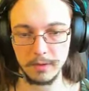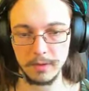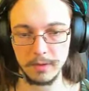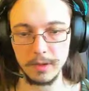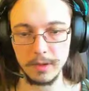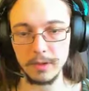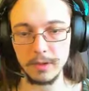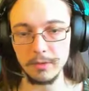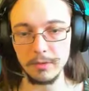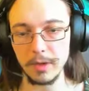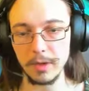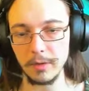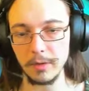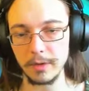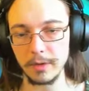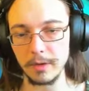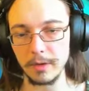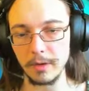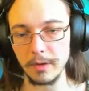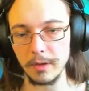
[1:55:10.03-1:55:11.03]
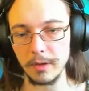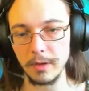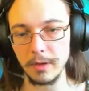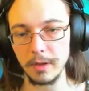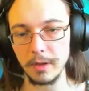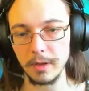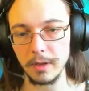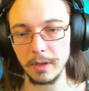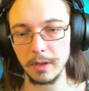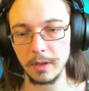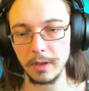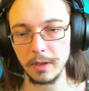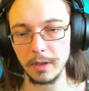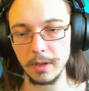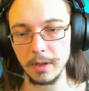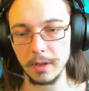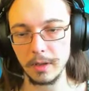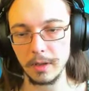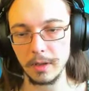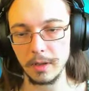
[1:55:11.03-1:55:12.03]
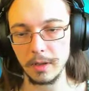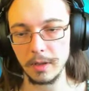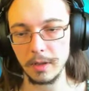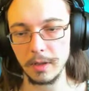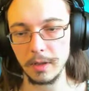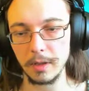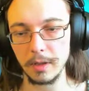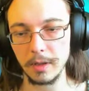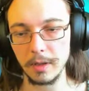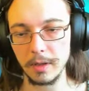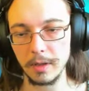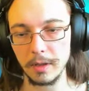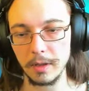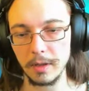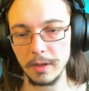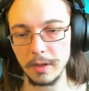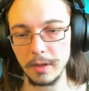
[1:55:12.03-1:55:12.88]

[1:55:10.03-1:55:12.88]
Did you kill the turtle? No.